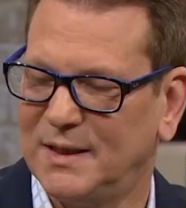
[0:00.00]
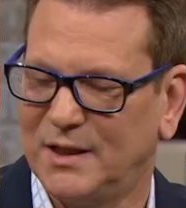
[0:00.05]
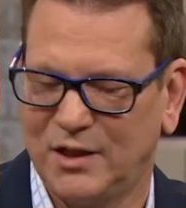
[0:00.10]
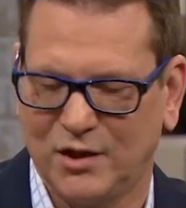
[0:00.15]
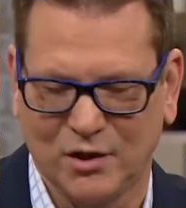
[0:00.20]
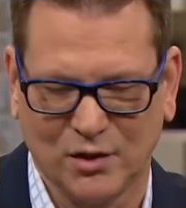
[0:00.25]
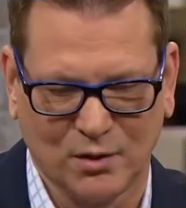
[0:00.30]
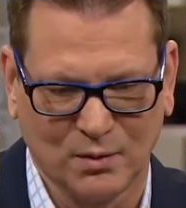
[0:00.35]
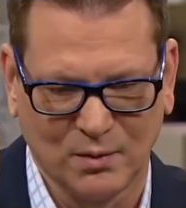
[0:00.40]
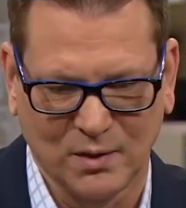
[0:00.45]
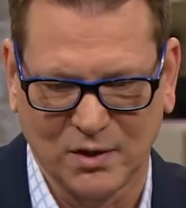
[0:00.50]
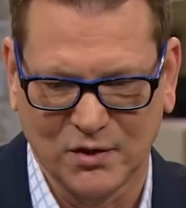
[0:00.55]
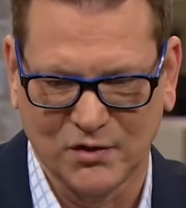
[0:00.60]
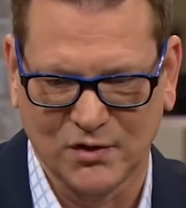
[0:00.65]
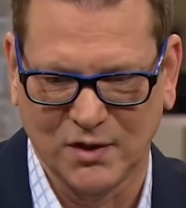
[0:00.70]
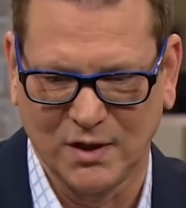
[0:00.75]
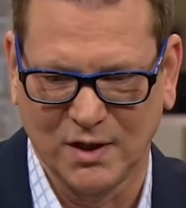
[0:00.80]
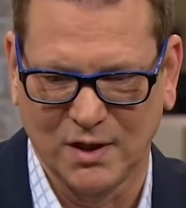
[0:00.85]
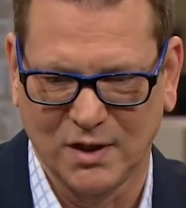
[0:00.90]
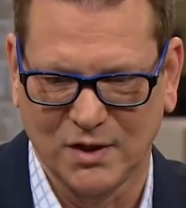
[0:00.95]
you know,
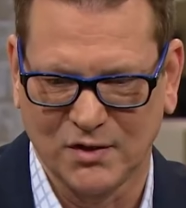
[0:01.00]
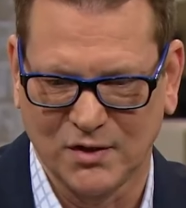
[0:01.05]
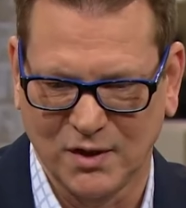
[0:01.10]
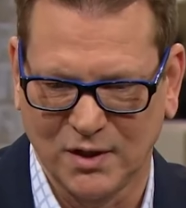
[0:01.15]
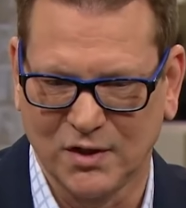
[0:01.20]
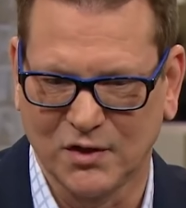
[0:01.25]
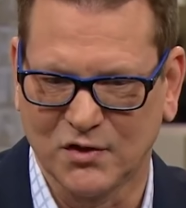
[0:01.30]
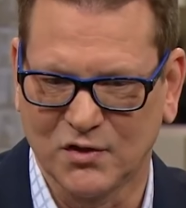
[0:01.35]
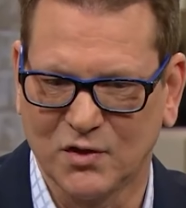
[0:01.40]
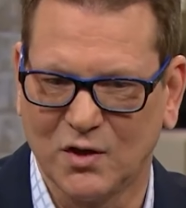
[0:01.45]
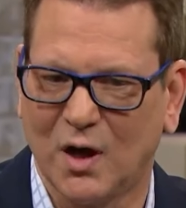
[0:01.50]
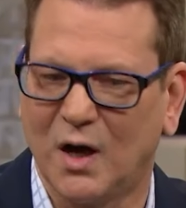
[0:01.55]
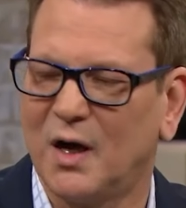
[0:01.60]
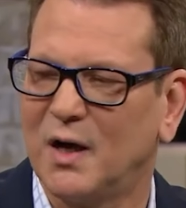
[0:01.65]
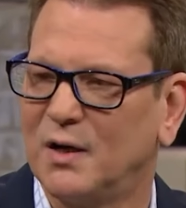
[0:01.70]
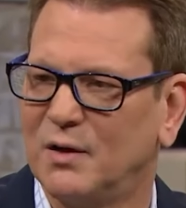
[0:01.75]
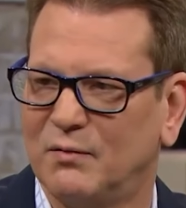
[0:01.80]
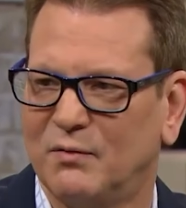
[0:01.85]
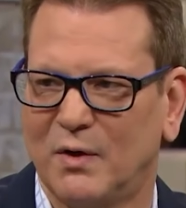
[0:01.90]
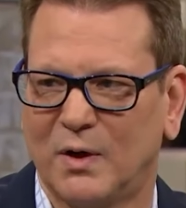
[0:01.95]
it is
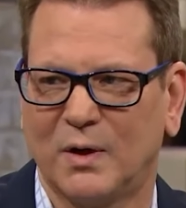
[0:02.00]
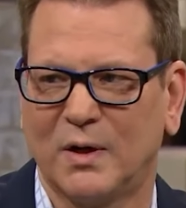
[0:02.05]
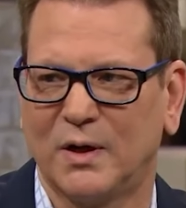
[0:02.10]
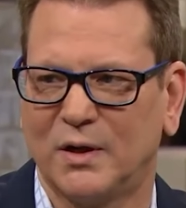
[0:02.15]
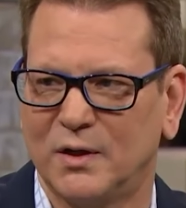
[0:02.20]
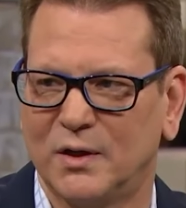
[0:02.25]
not a very